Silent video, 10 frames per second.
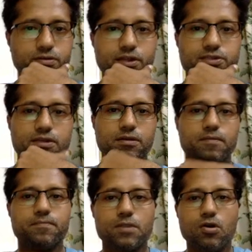relation
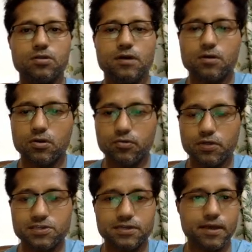or the
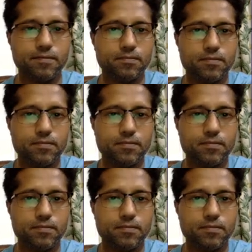congruence name.